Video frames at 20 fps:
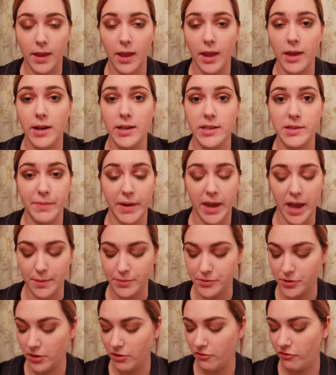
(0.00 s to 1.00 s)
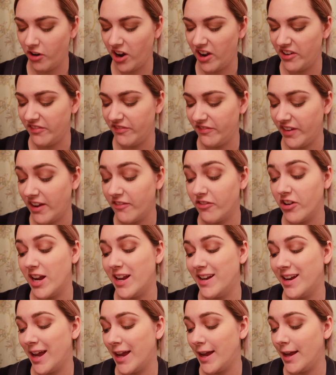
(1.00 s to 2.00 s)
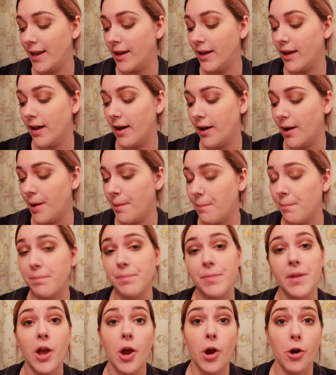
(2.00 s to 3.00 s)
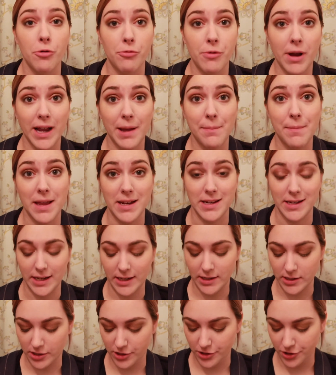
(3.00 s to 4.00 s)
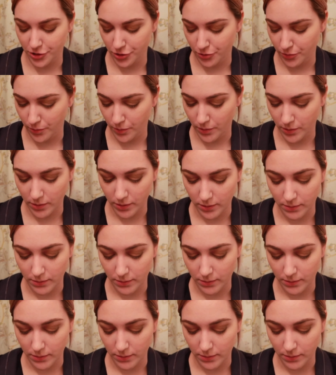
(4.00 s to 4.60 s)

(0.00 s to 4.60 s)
it's my absolute favorite, and I recommend it to